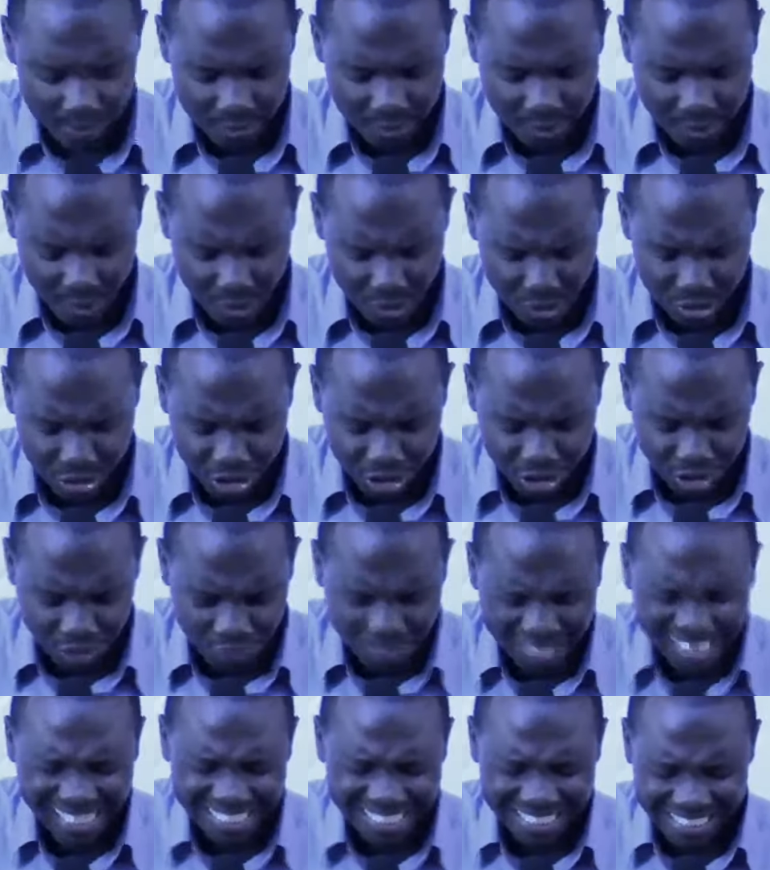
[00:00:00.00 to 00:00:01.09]
Lord, teach
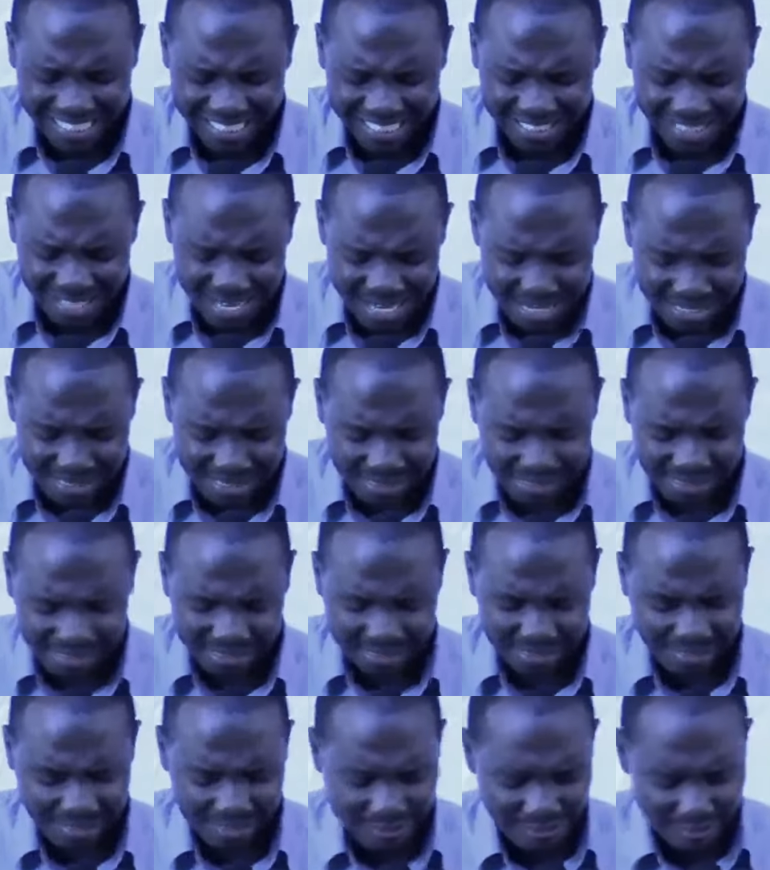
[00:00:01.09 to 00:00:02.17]
me, teach
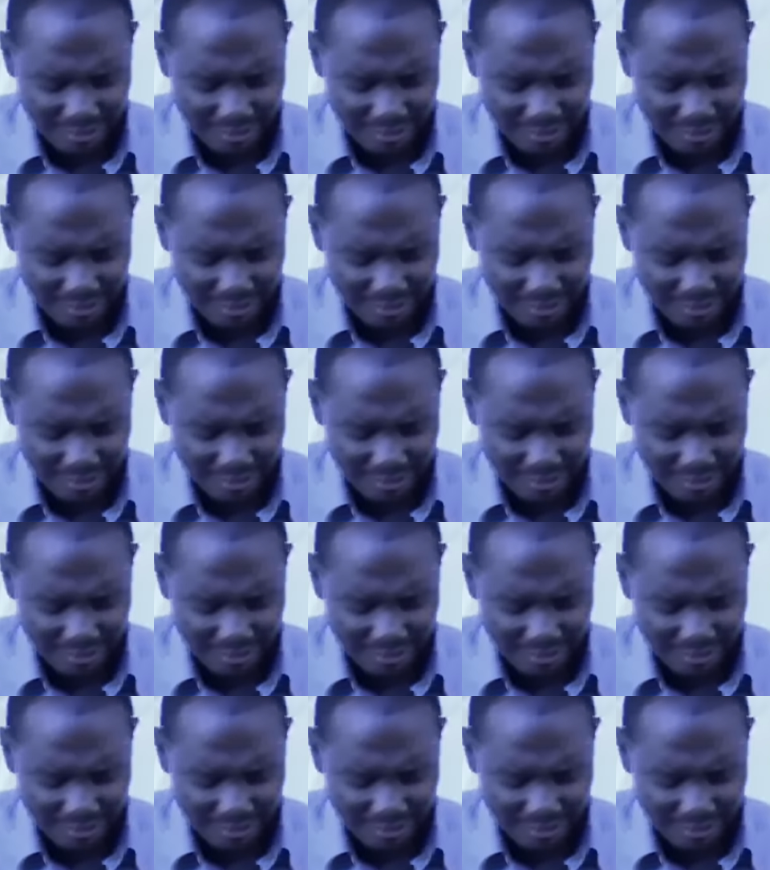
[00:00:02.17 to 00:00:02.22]
us